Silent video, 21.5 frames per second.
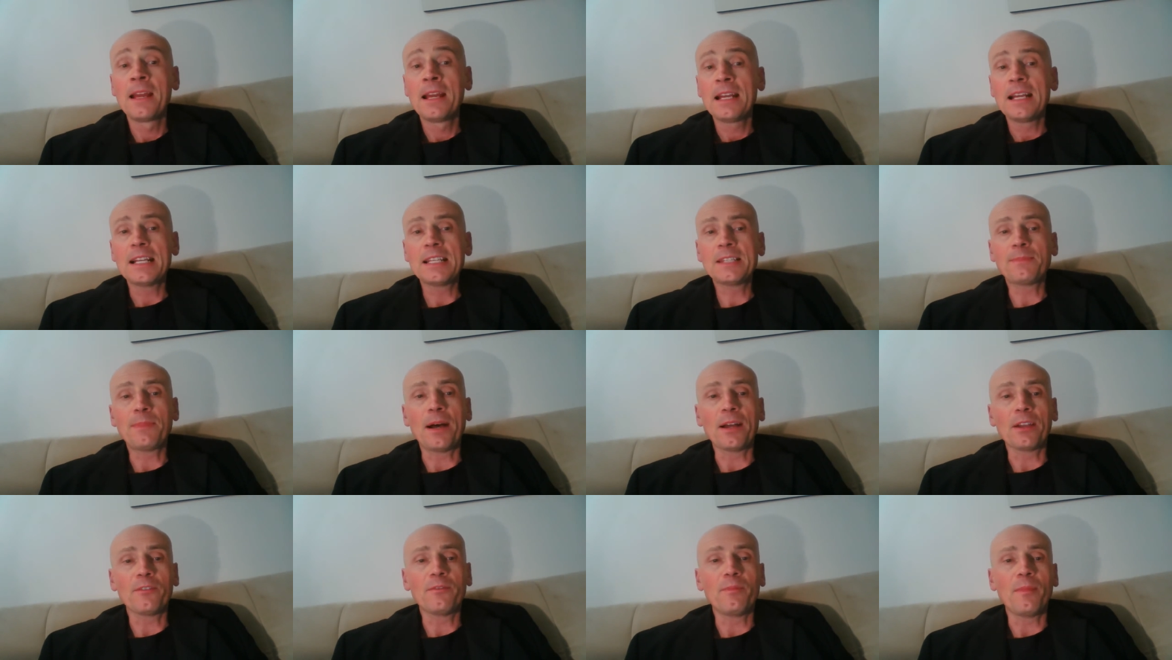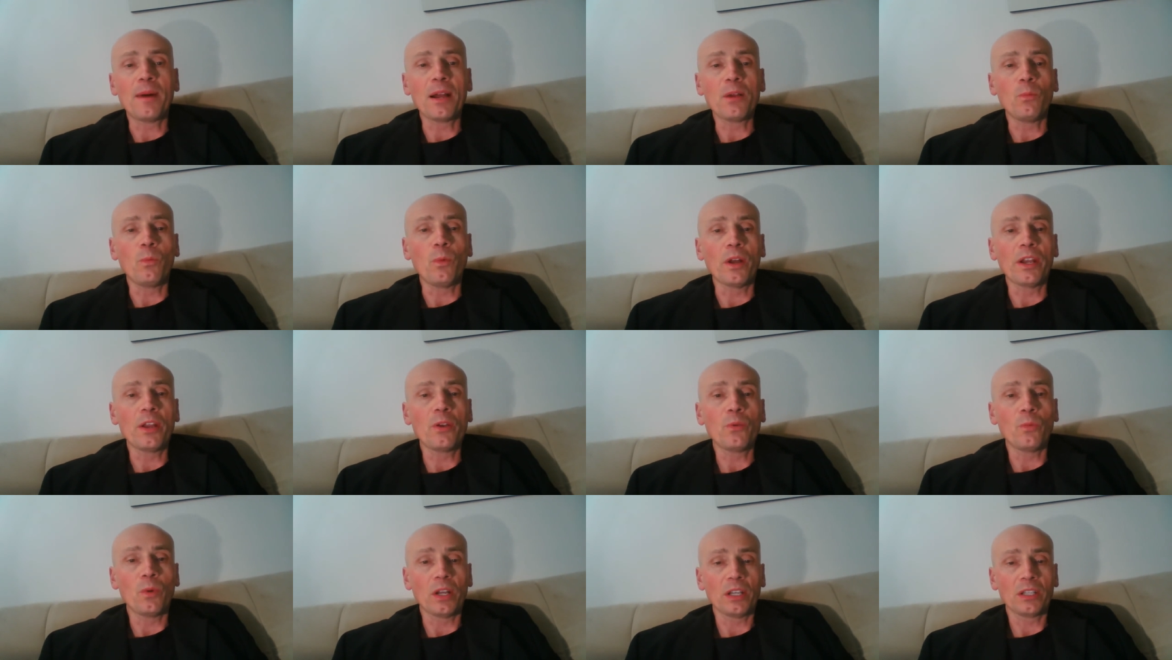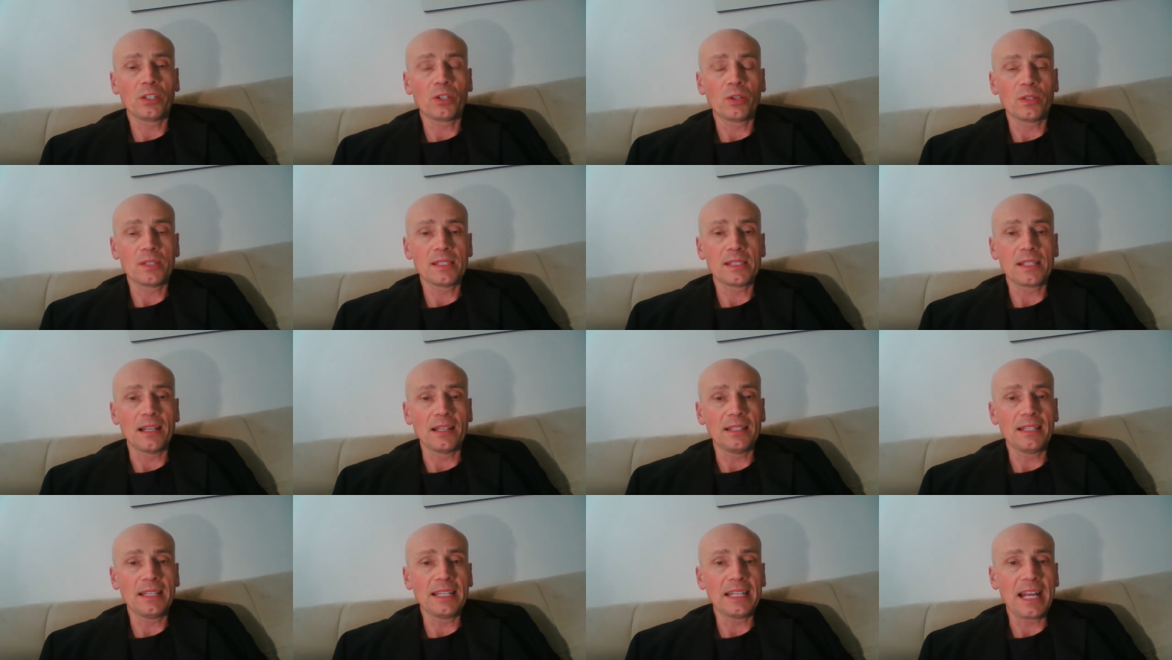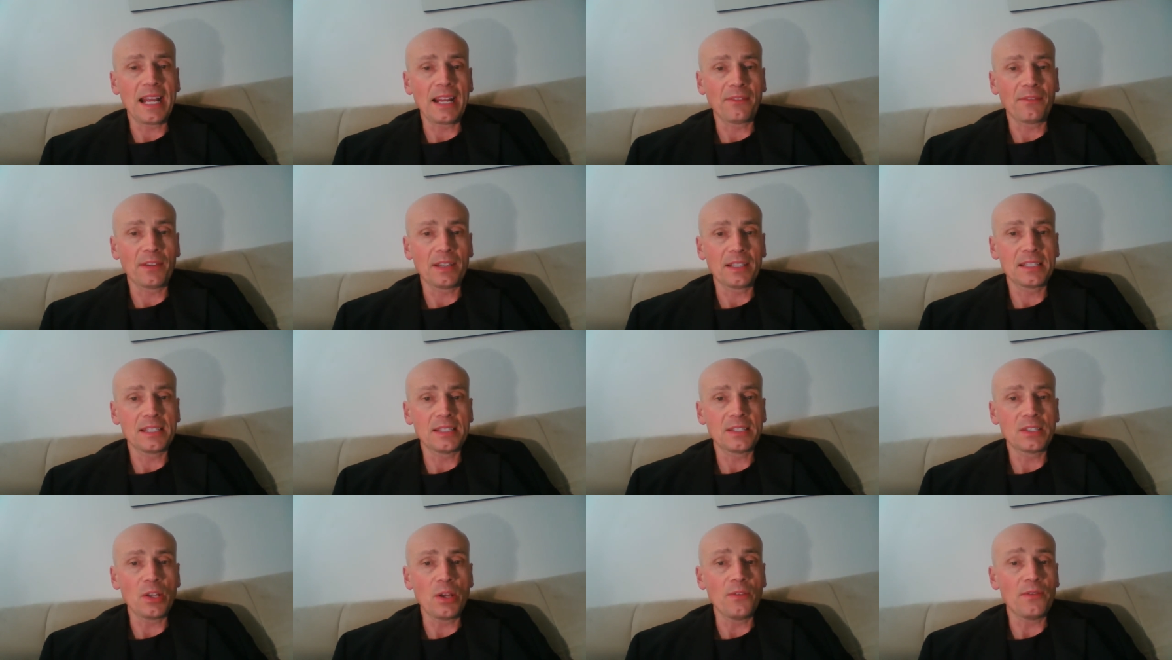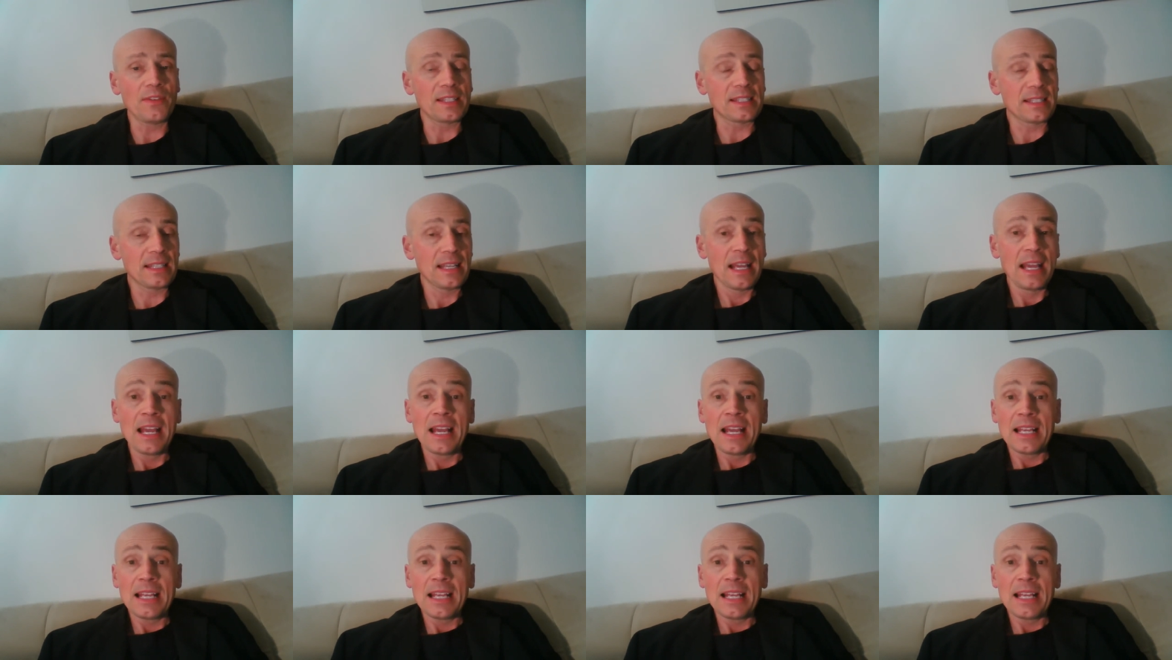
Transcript: as part of my one on one consulting and advocacy service.